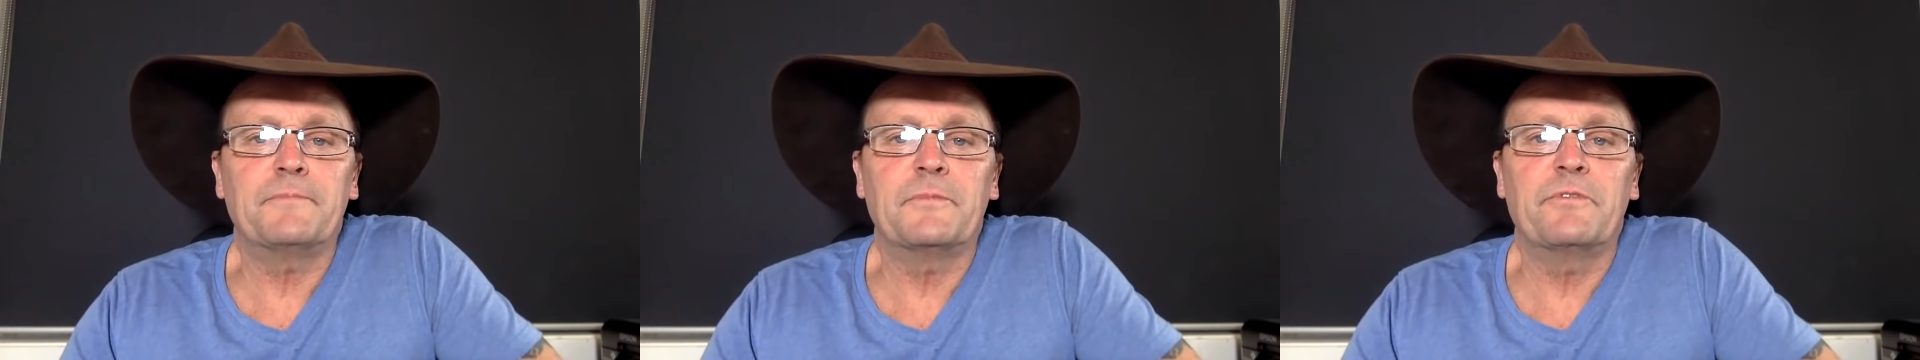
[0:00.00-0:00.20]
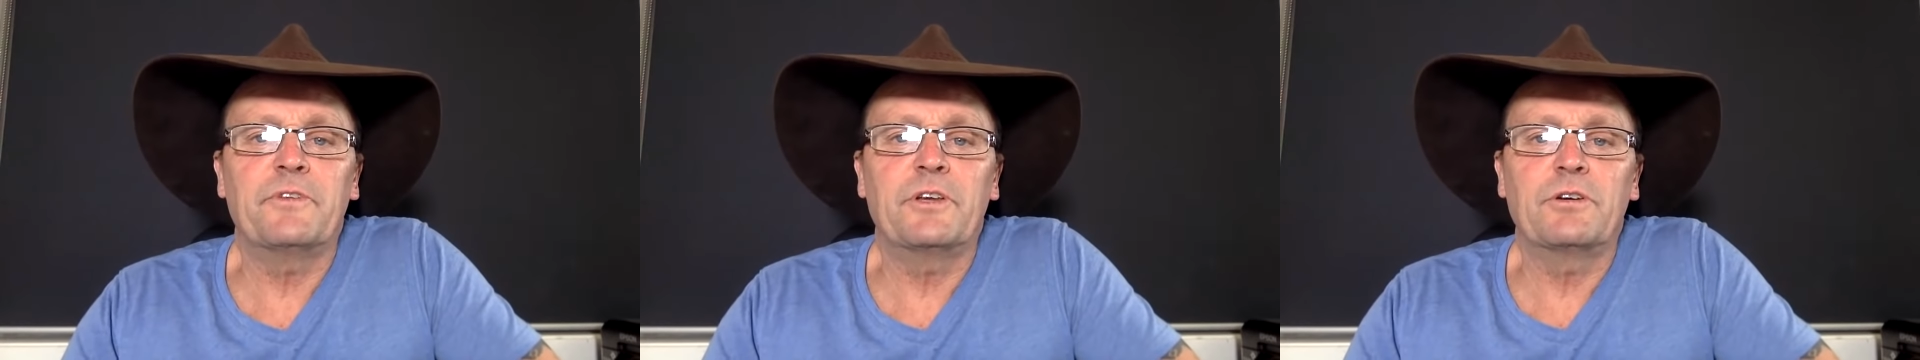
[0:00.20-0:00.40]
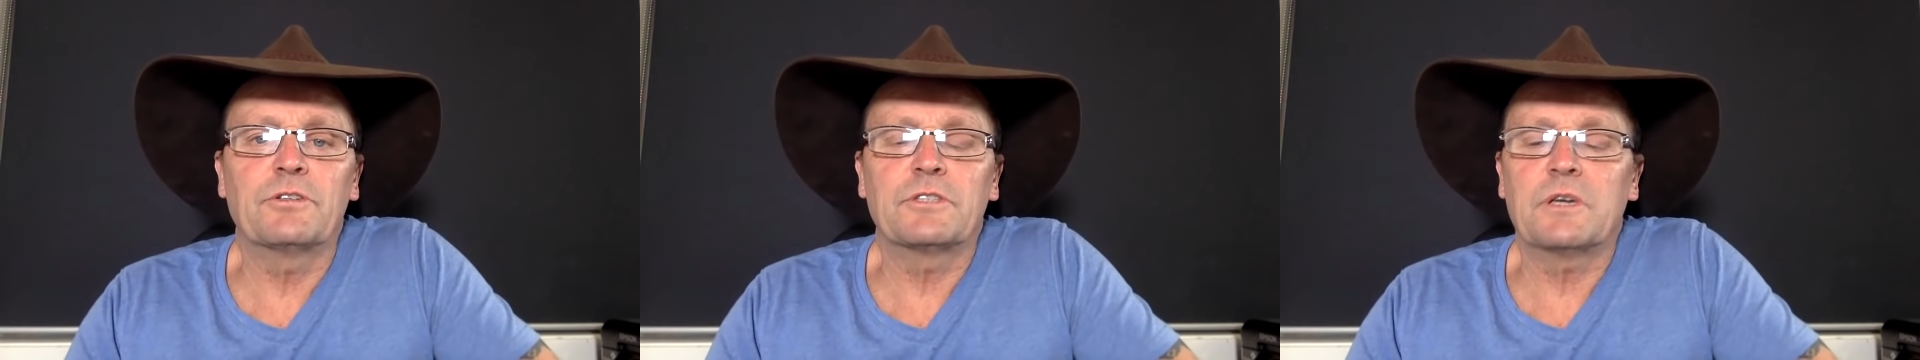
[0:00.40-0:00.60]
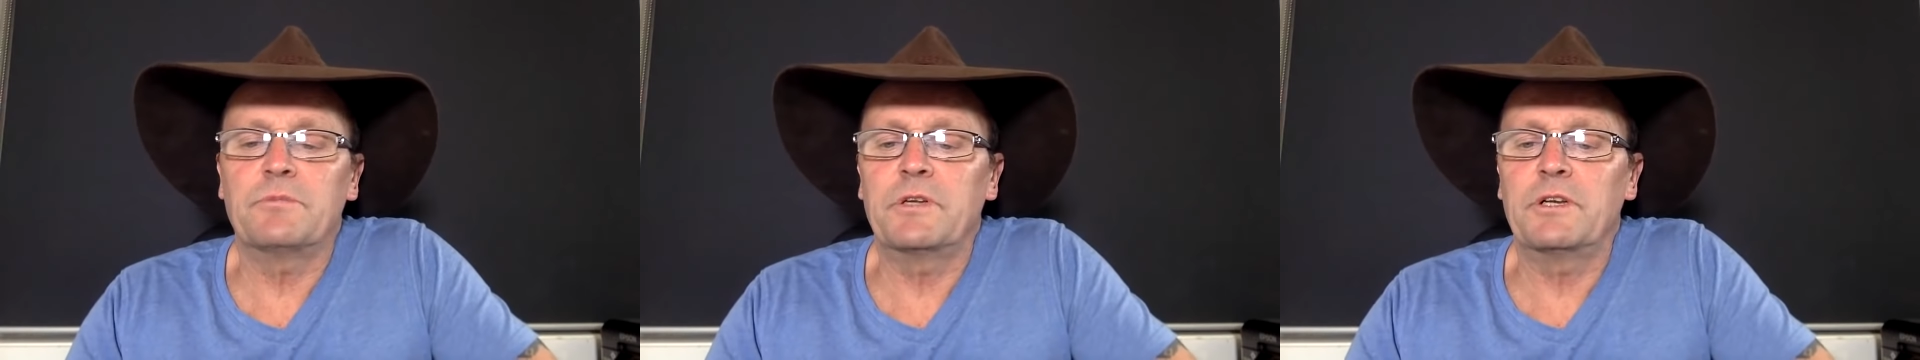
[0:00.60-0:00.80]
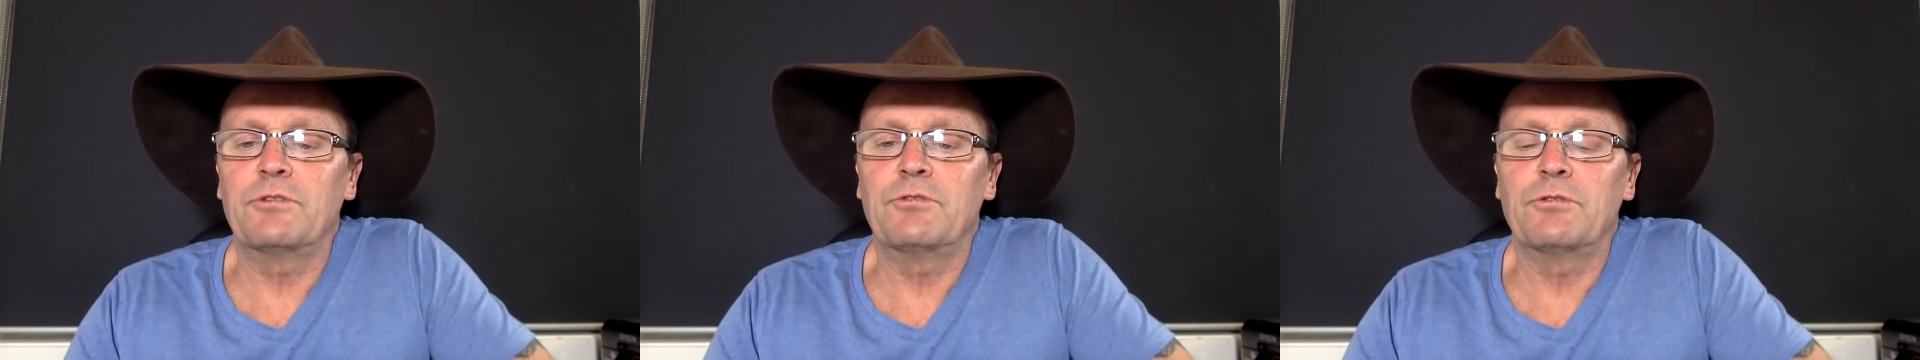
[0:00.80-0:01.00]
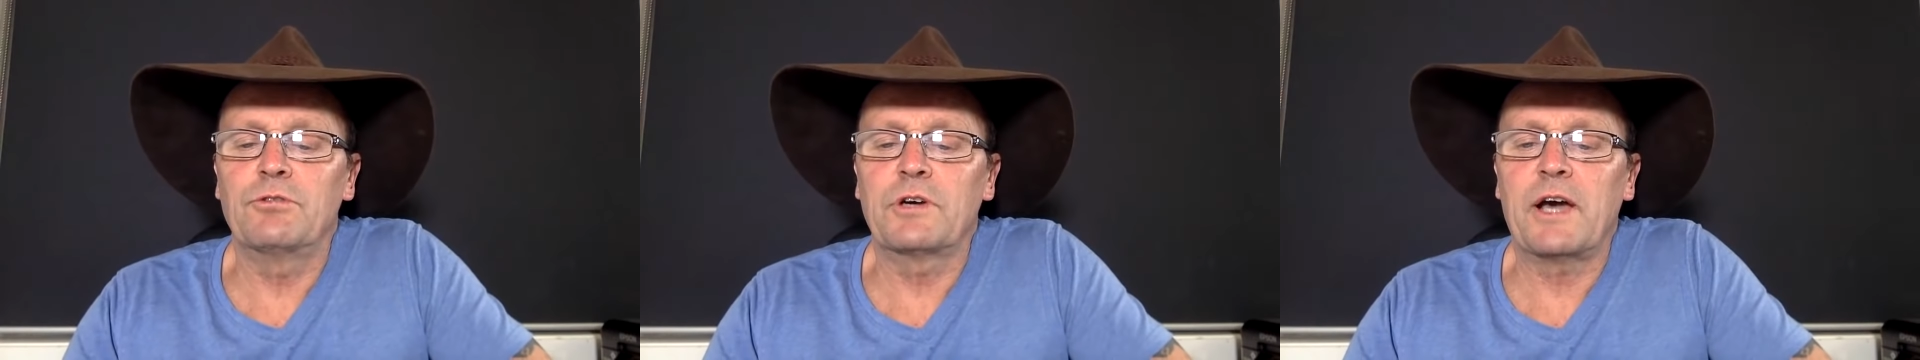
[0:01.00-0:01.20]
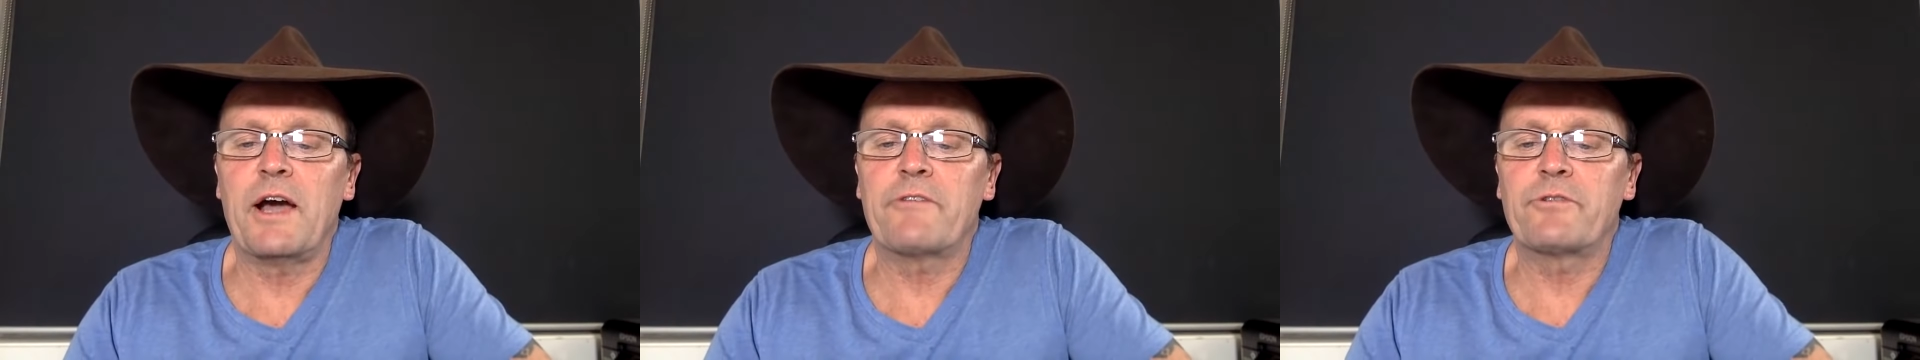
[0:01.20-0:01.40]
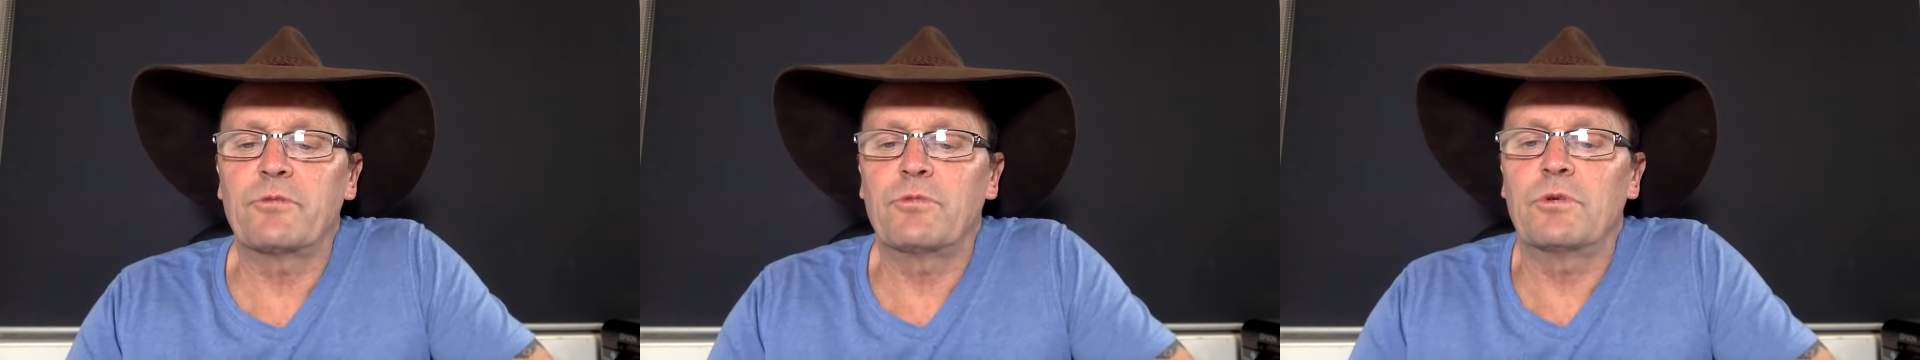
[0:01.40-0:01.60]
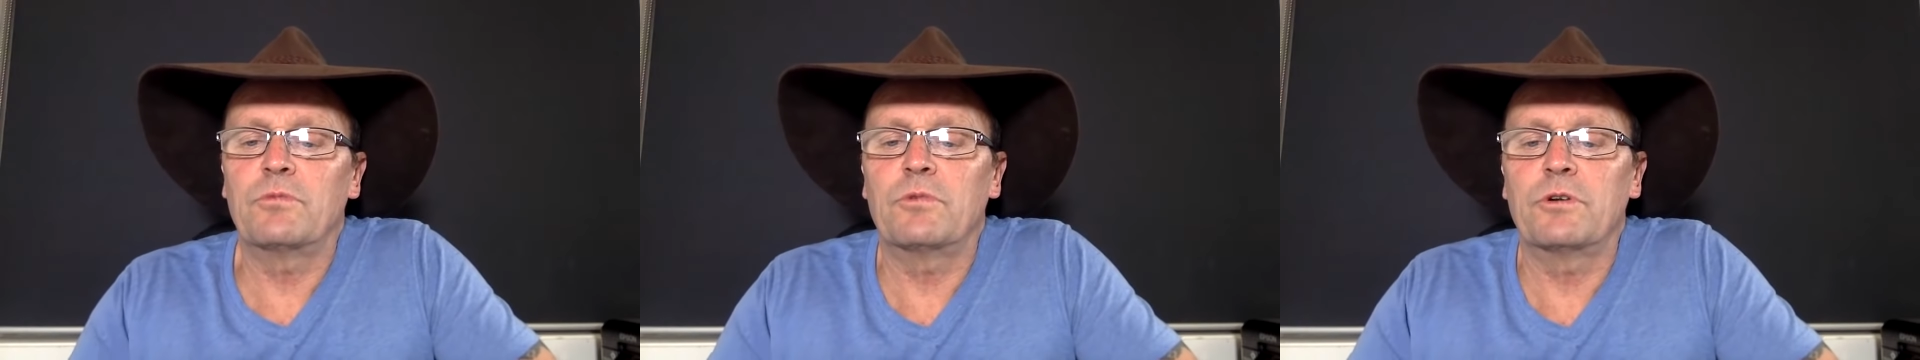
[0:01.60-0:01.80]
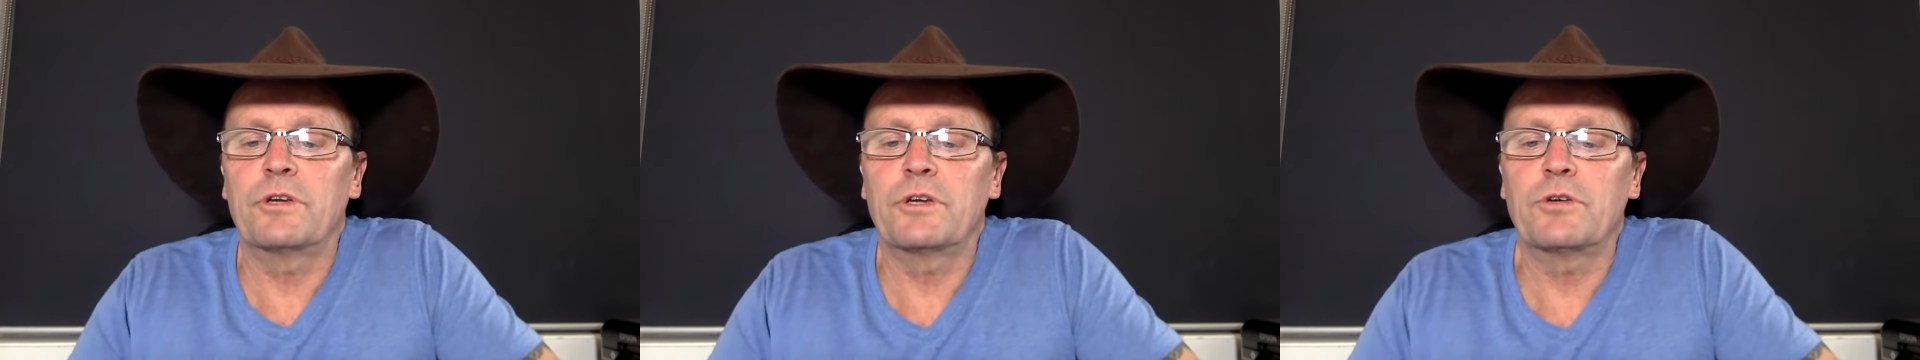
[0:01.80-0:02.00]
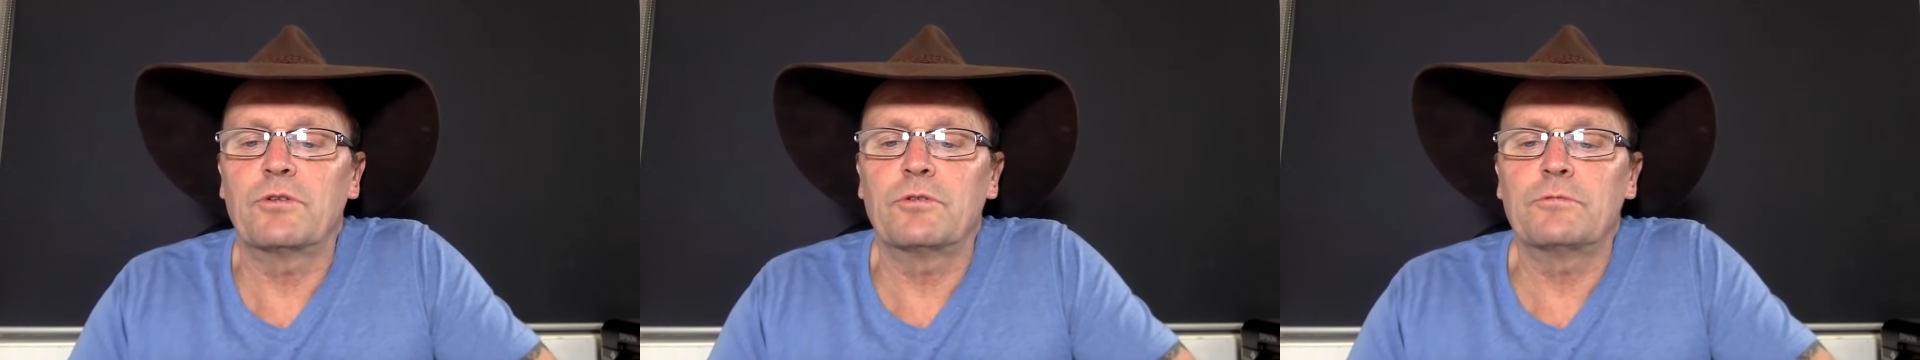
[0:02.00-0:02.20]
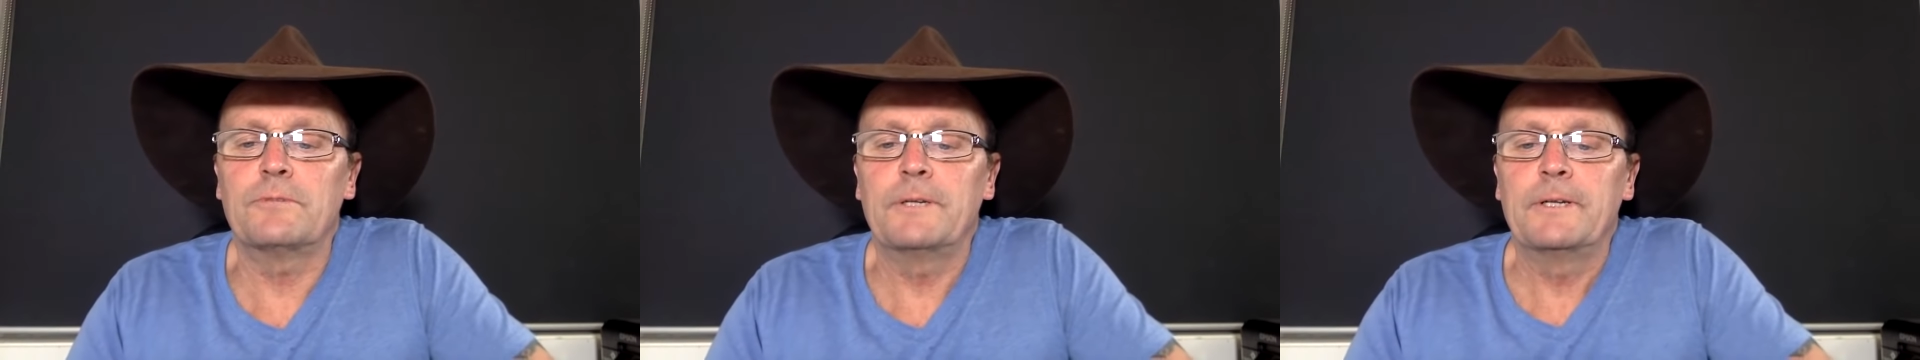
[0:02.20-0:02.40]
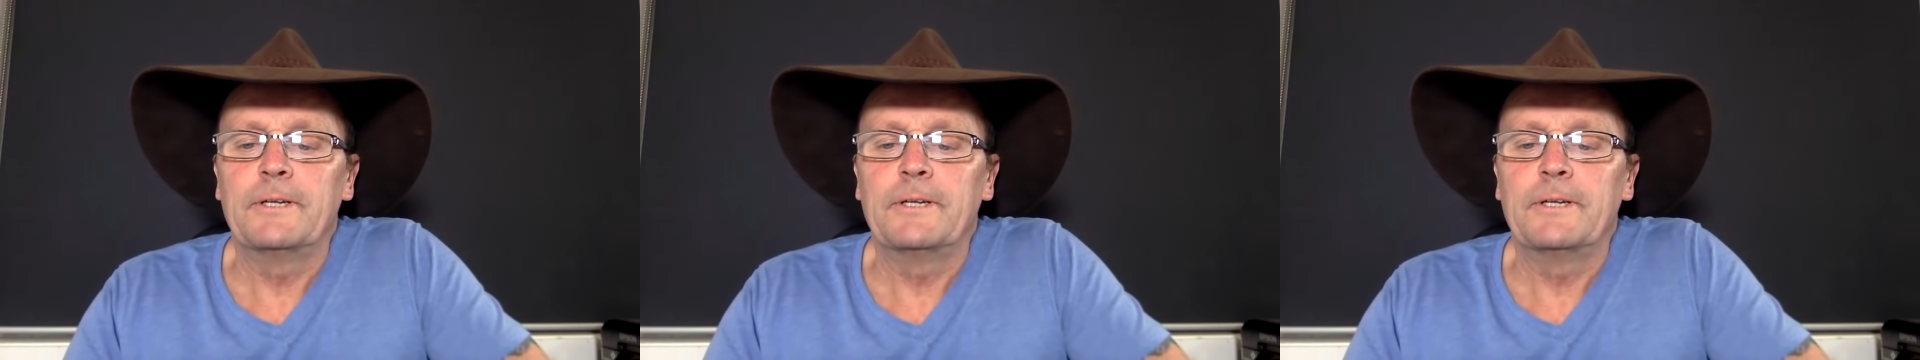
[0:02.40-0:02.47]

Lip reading: if you've got someone to look after it while you're gone.